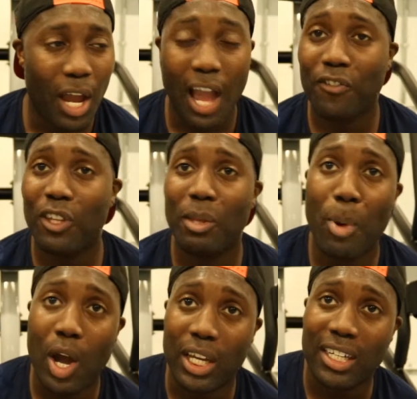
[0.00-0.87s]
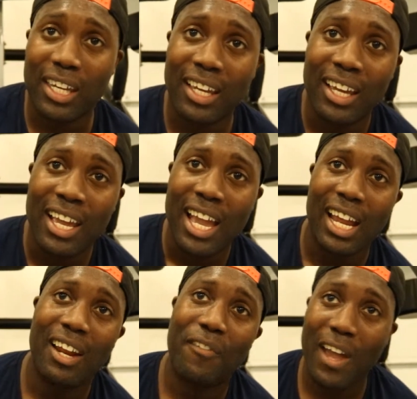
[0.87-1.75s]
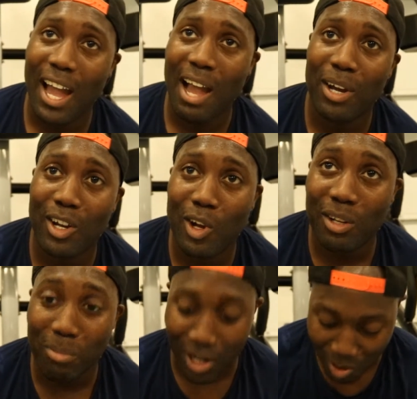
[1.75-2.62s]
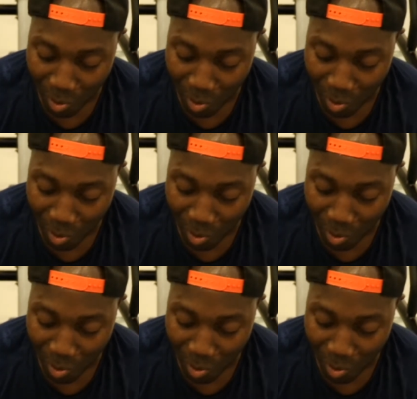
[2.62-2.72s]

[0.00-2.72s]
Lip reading: after the bike, and I felt how my